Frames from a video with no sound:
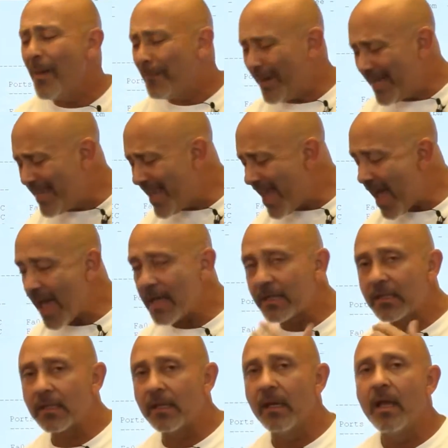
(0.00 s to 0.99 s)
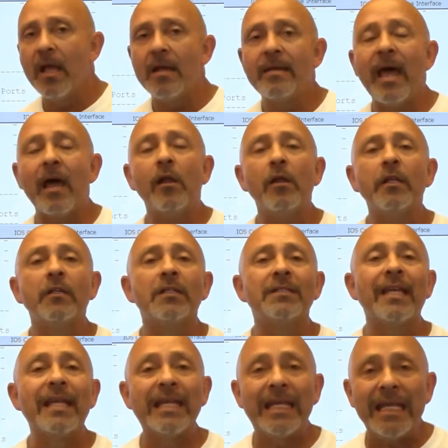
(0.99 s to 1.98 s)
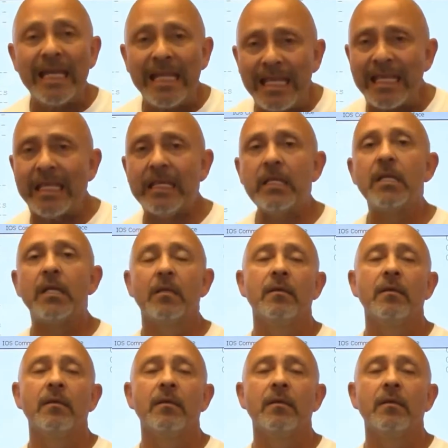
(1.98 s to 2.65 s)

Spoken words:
But yes, not only does it need